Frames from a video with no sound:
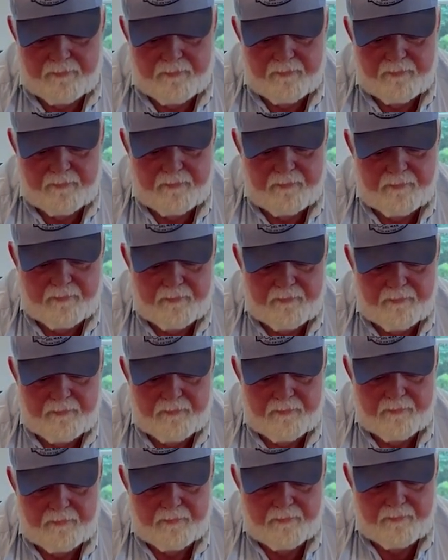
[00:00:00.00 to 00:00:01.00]

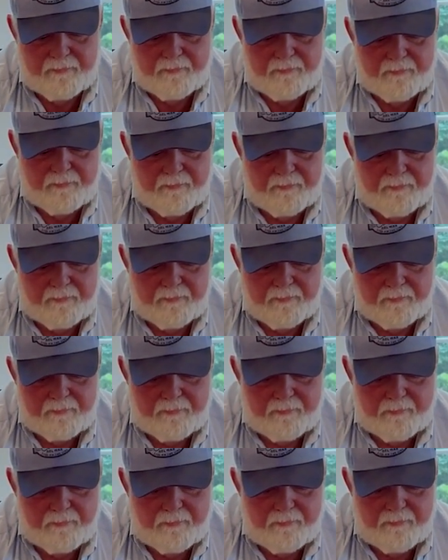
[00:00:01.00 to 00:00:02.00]

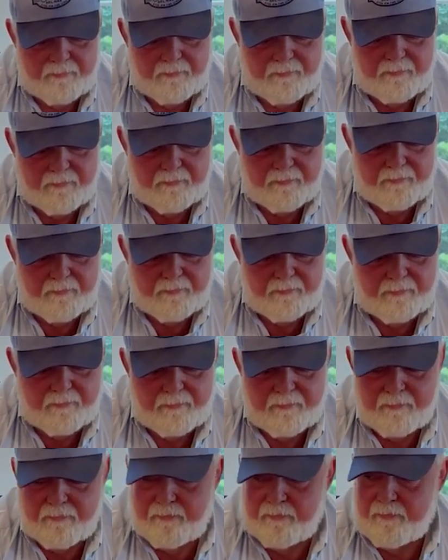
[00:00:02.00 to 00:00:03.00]
No words are spoken by the person on screen.